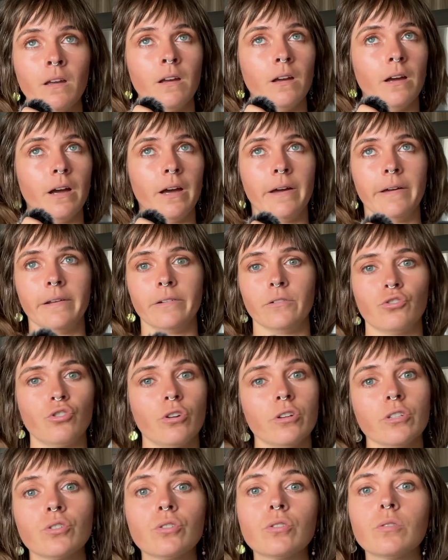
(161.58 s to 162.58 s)
and
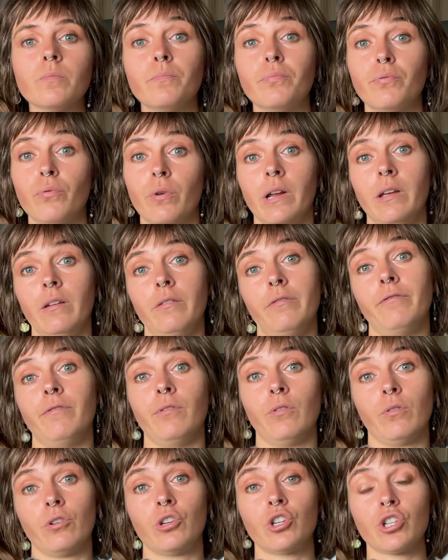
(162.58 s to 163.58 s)
just pray
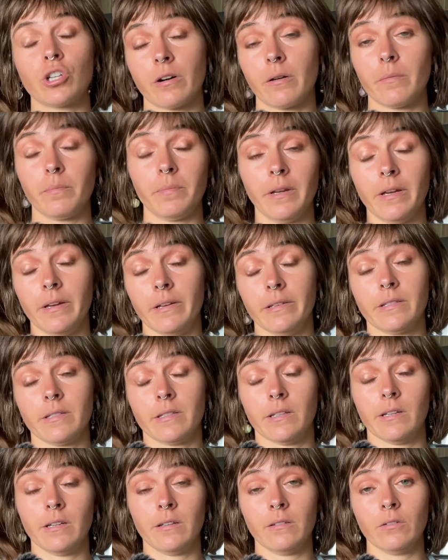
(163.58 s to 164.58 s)
for sharpness
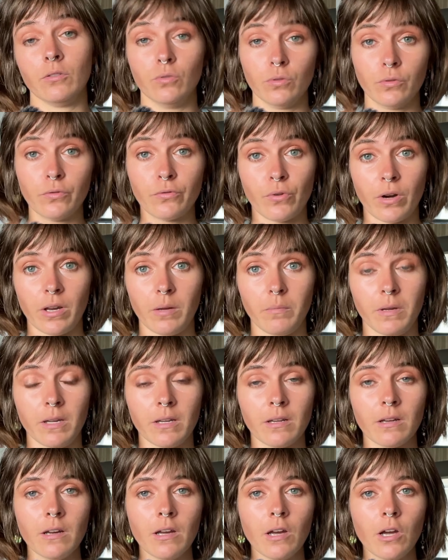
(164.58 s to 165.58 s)
and good
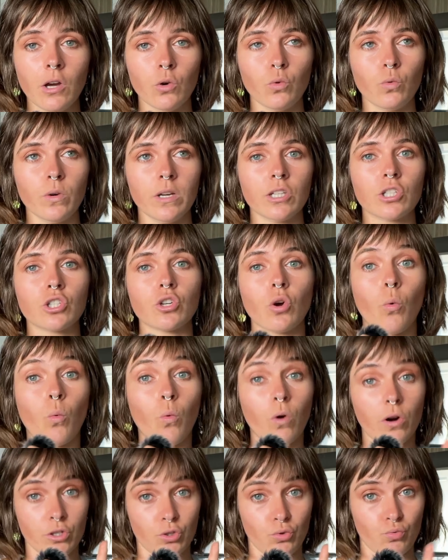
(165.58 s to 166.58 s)
framing, which
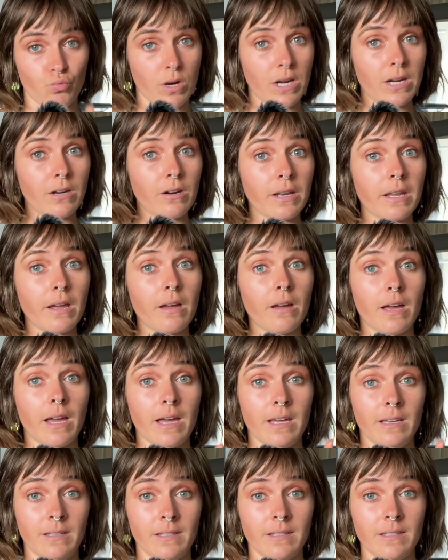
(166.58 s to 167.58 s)
was really not
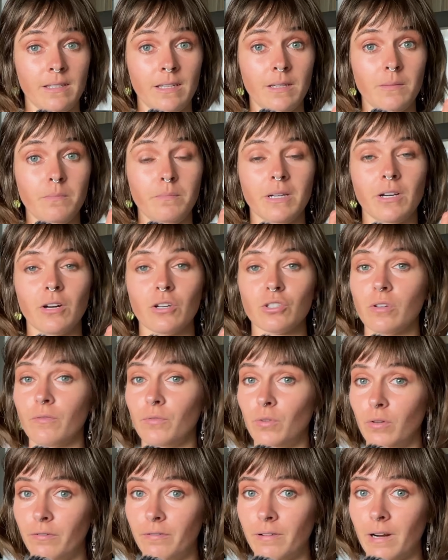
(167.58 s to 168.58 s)
easy because of
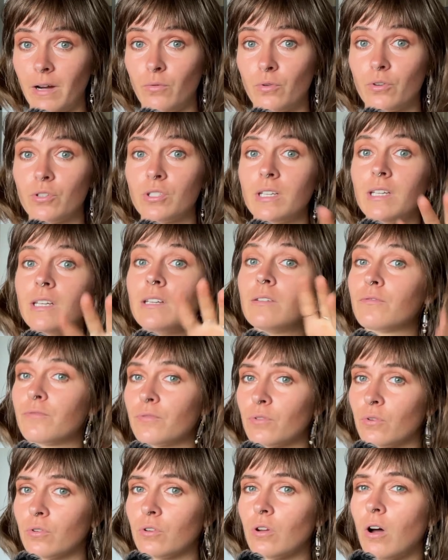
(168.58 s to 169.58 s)
the flowers in
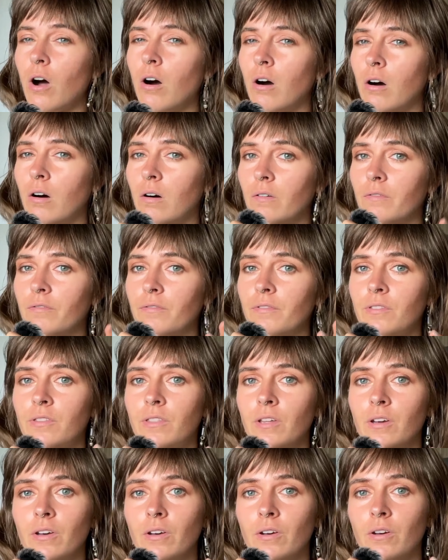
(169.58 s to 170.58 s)
front of
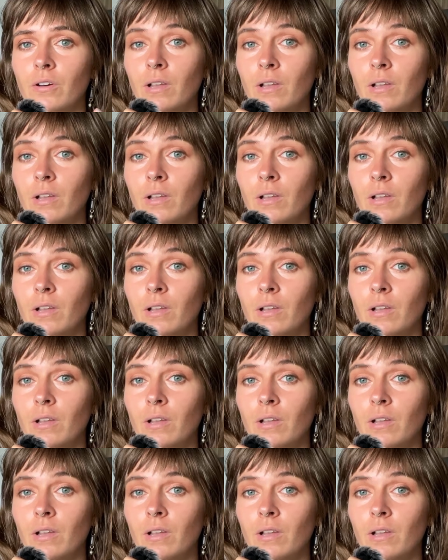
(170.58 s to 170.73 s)
the